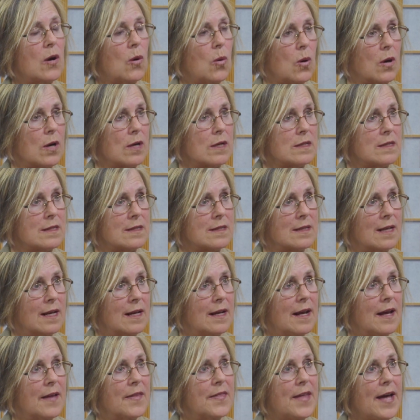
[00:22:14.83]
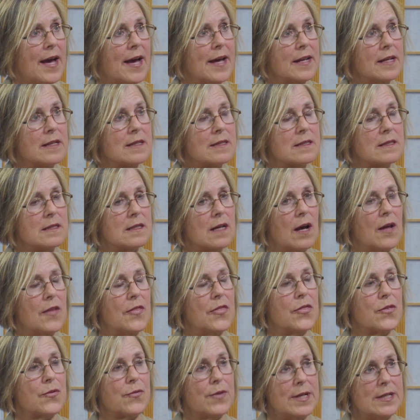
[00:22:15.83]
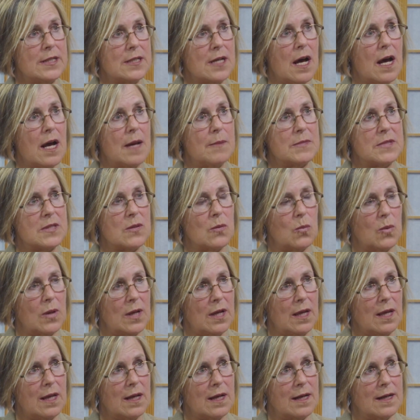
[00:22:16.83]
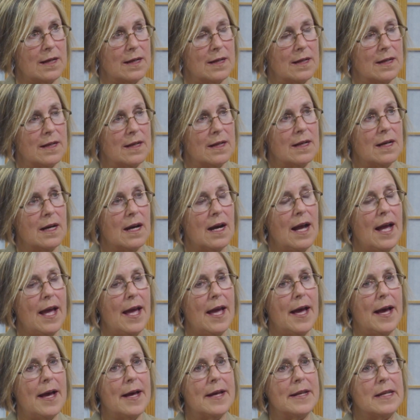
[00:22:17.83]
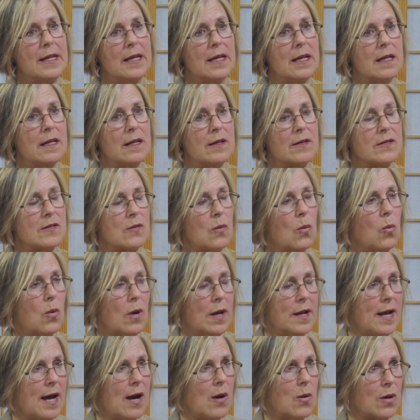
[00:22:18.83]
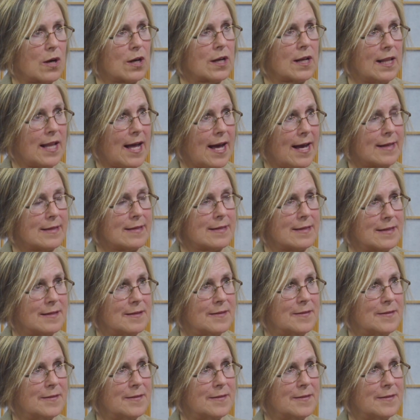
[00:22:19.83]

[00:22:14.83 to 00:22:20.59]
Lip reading: course that is done 3 times a week, and it is a 1-hour class.